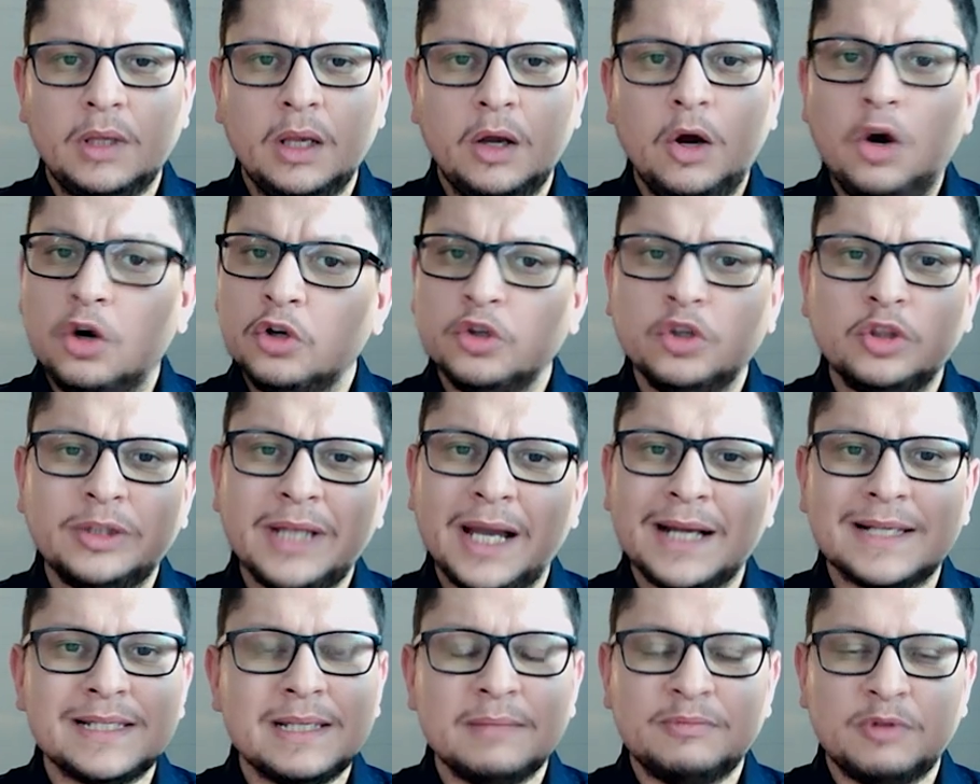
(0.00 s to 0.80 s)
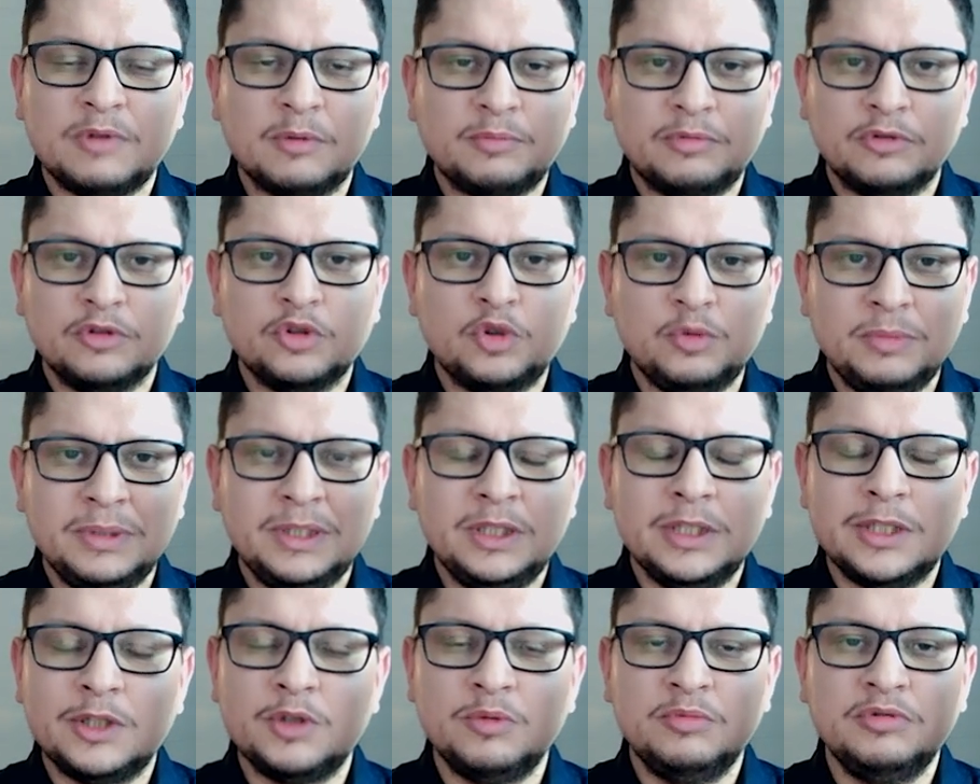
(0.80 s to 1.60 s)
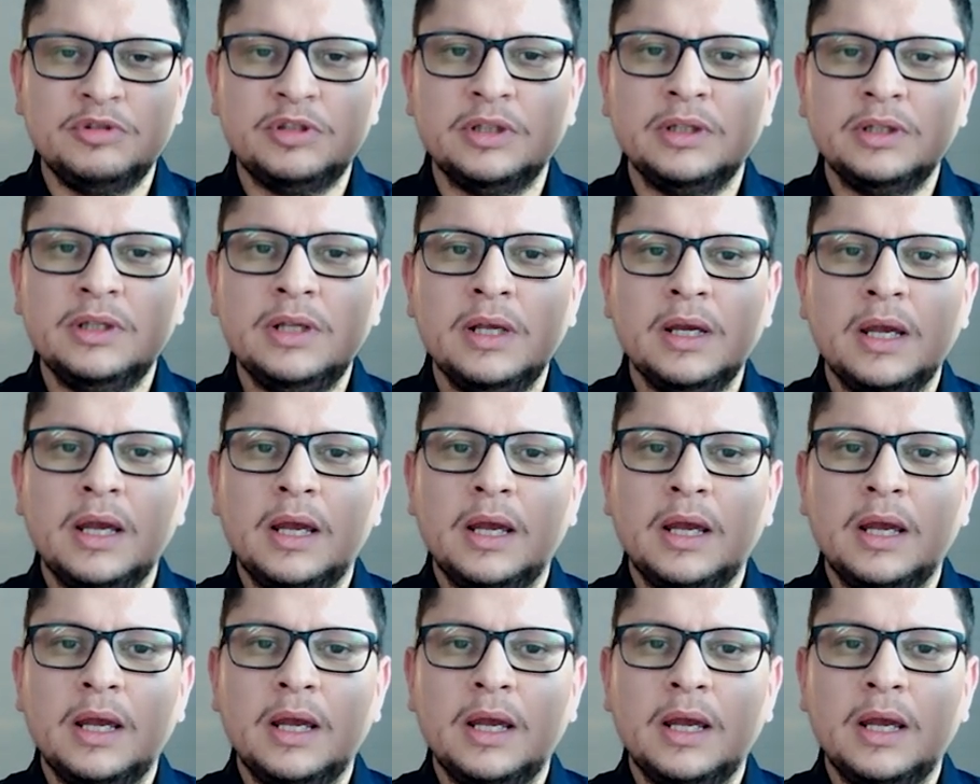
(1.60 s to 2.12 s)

or not accept a product to be distributed